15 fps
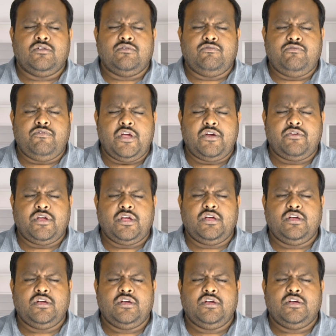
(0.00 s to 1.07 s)
very,
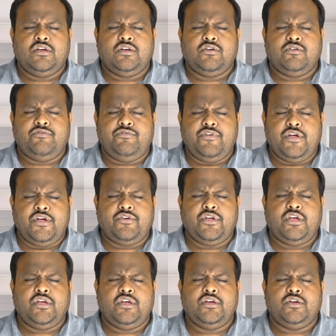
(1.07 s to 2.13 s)

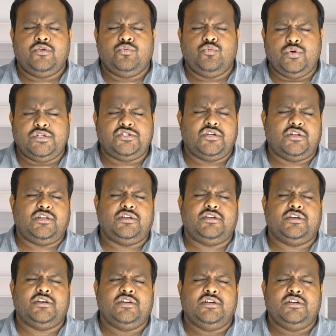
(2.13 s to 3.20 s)
very vigilant.
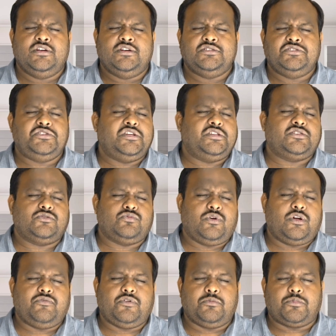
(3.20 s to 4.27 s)
Jesus'
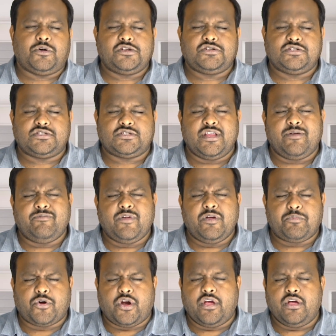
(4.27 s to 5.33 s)
wonderful, precious name we
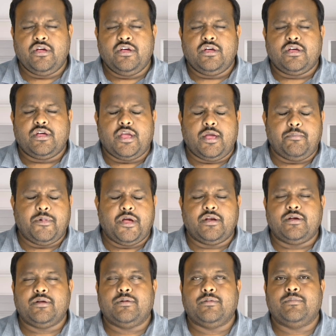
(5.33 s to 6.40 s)
pray. Amen.